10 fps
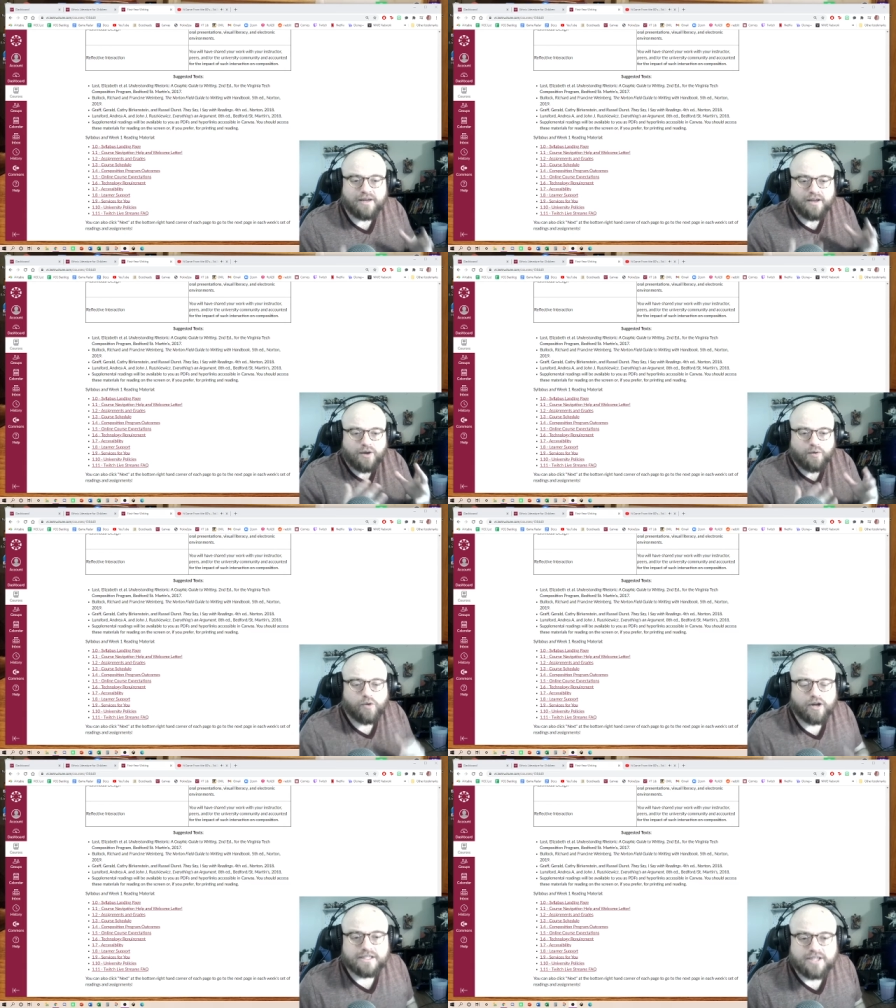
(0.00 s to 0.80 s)
And
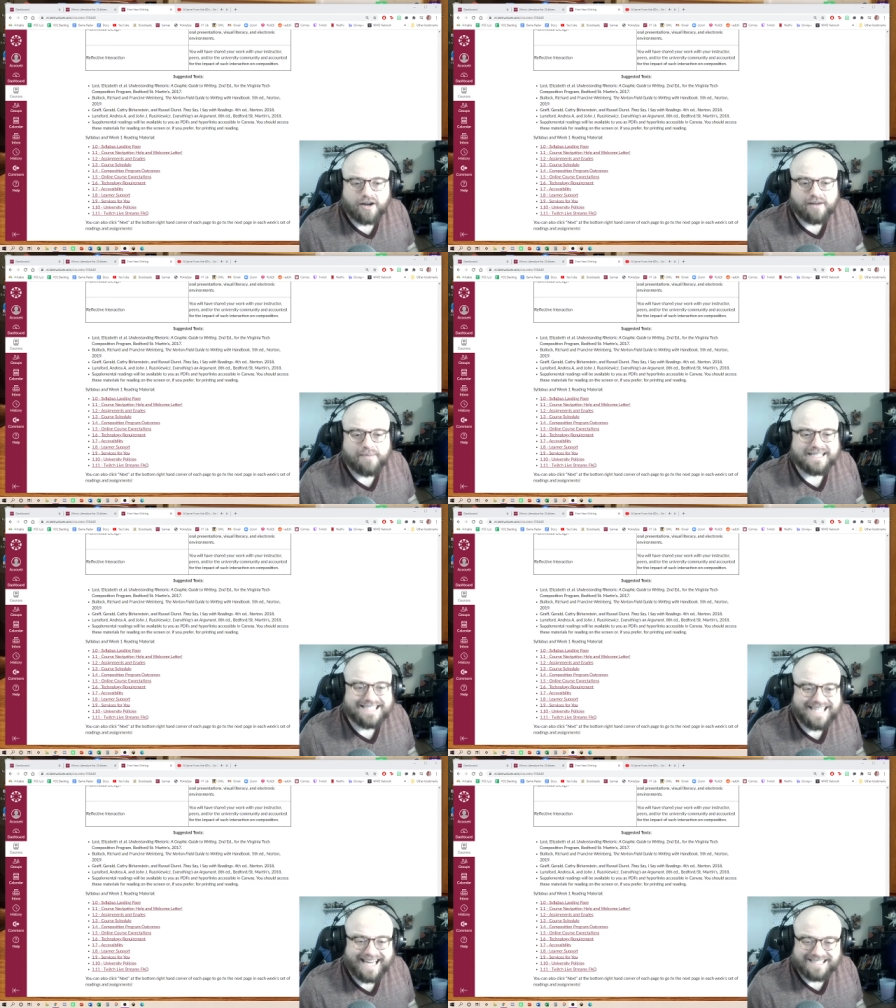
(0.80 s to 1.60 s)
we're going to talk about
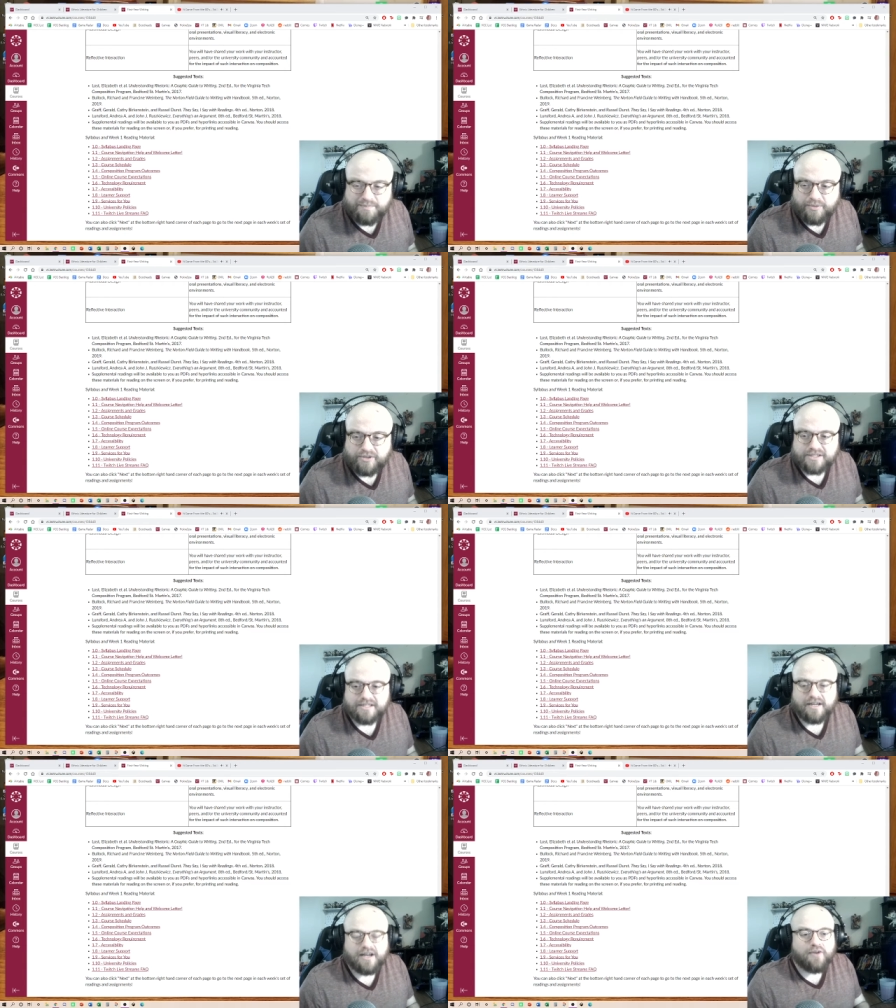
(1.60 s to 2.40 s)
textbooks
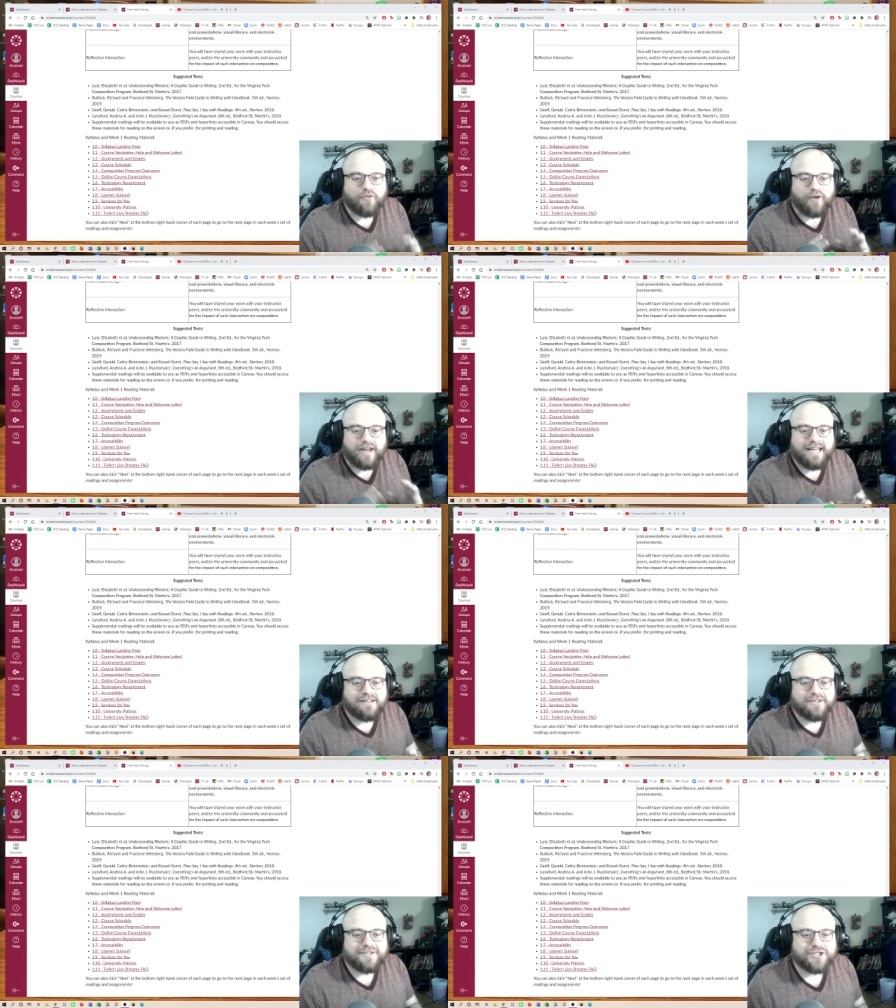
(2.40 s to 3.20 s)
for
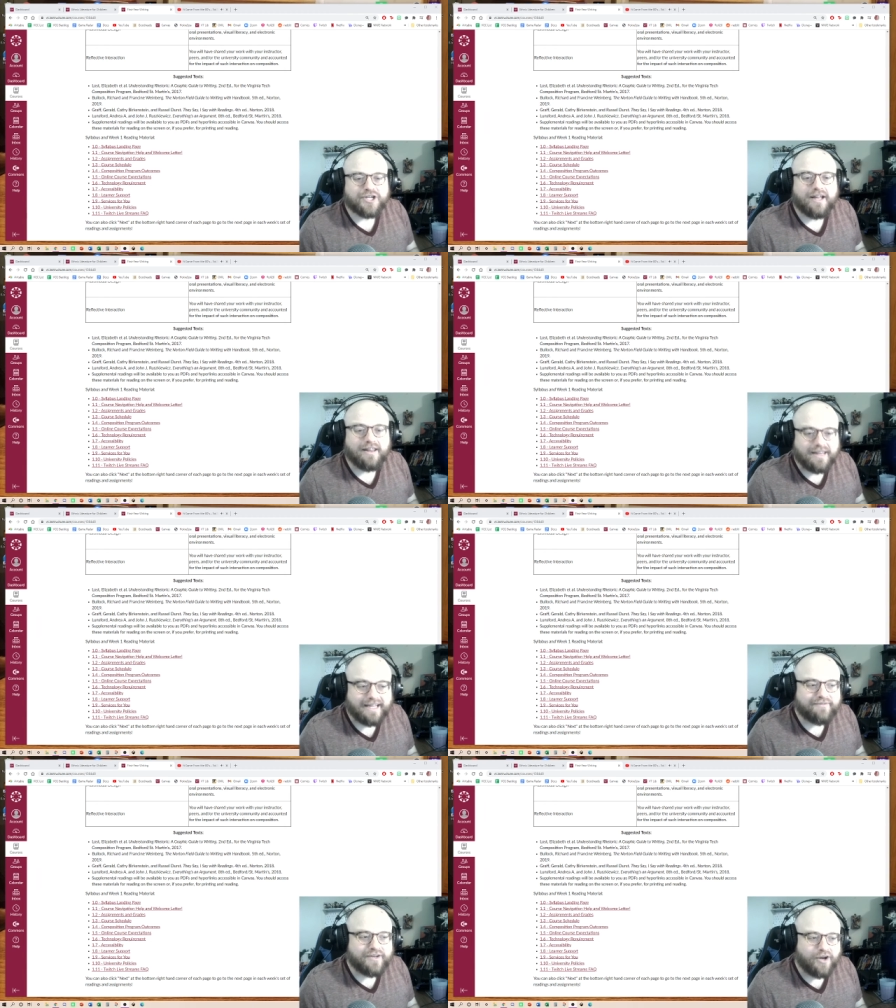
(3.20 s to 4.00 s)
English
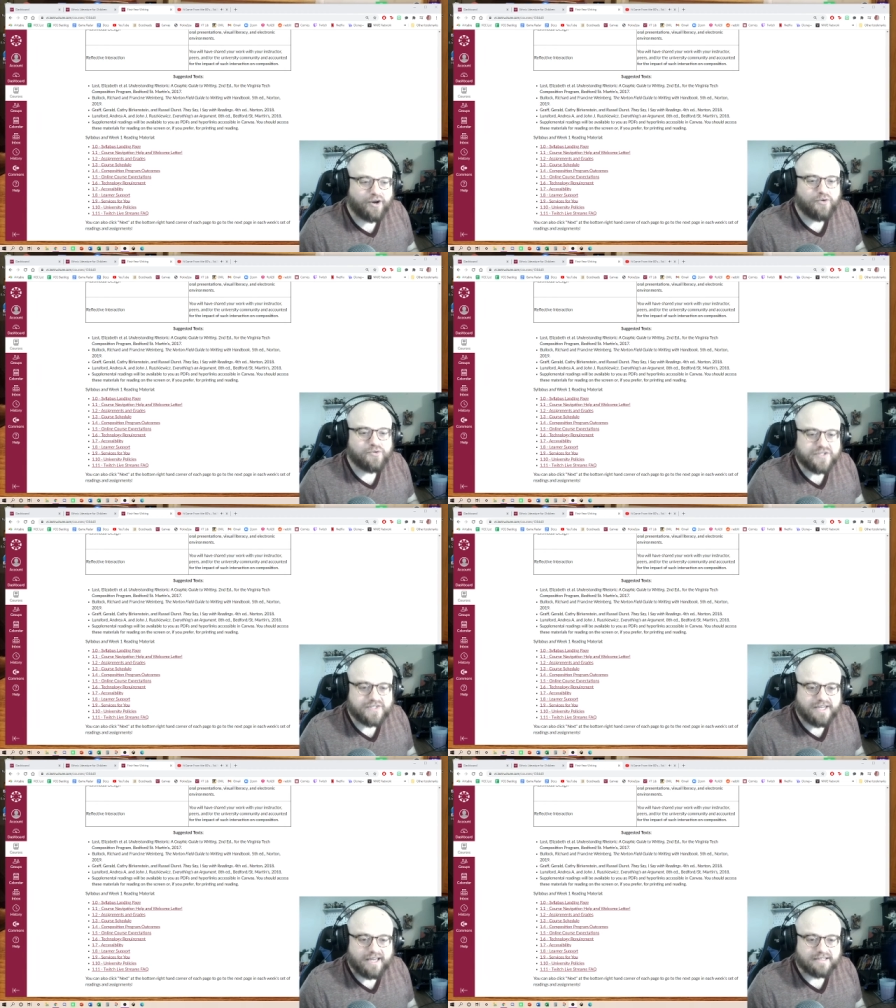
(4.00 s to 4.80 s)

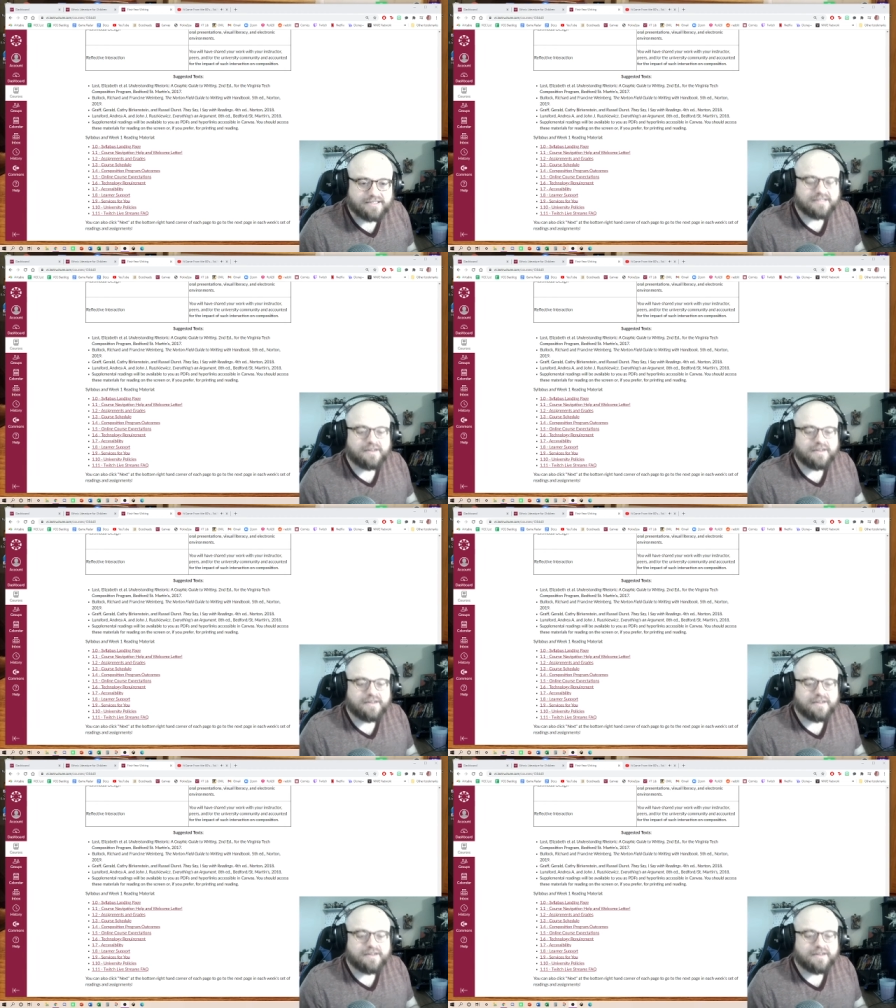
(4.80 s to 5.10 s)
1106.